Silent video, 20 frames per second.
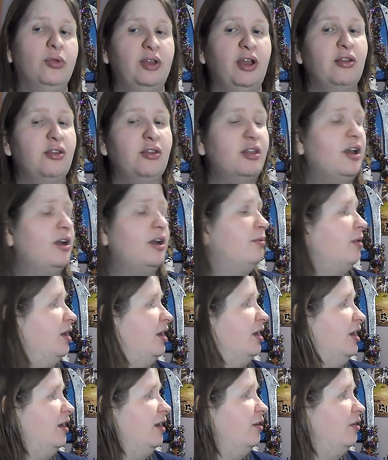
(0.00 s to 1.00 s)
outside
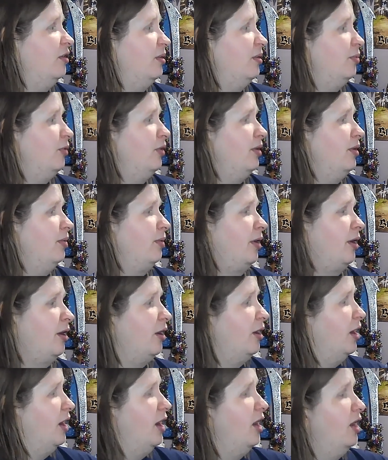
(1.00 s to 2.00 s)
right now to the point where
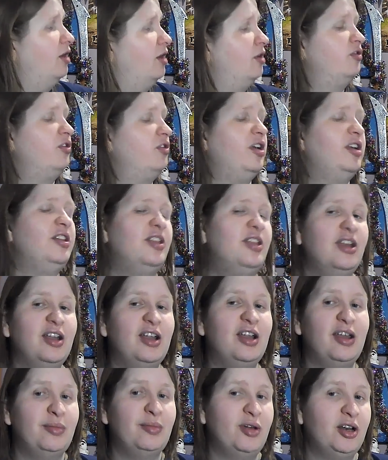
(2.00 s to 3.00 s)
I tried to take
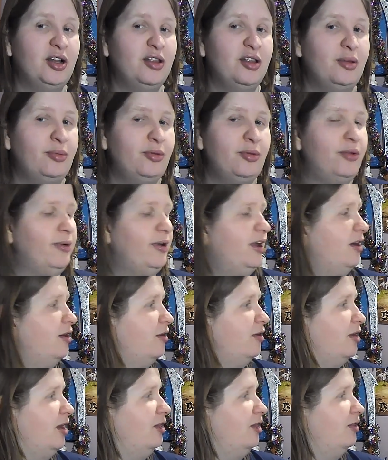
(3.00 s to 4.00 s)
him on a
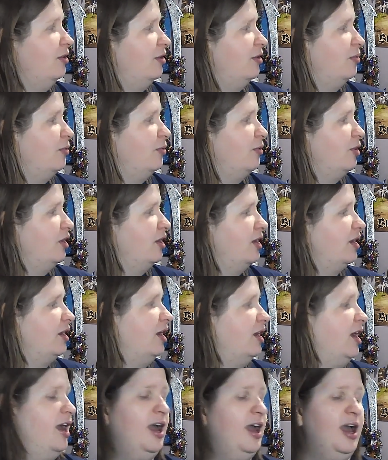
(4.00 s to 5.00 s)
WALK this
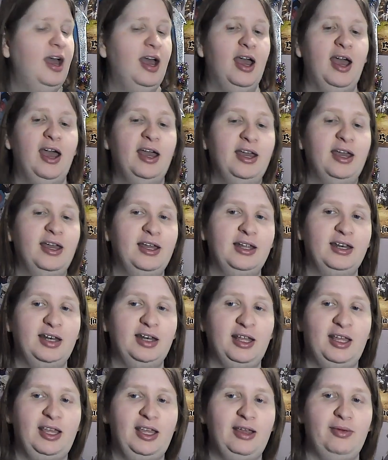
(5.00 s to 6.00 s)
morning, and
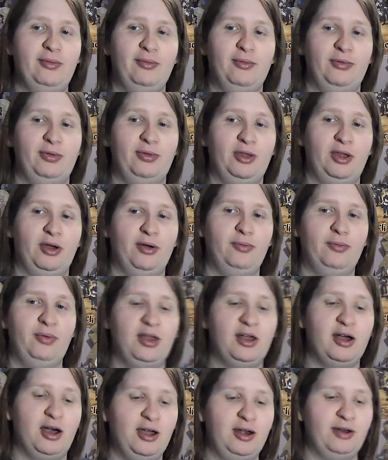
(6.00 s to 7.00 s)
he, you know, we
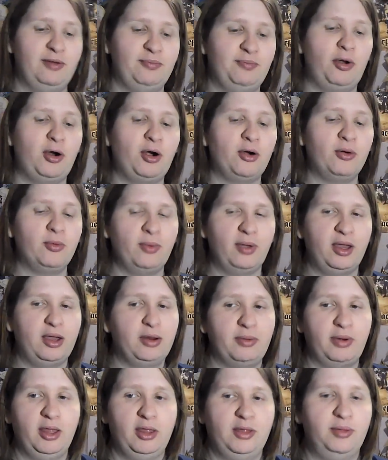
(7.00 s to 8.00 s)
got partway
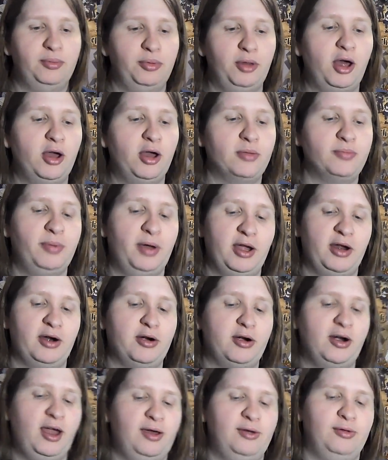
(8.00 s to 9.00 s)
around the block by
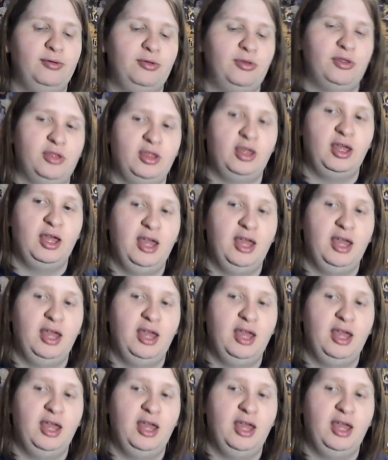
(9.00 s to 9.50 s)
our house,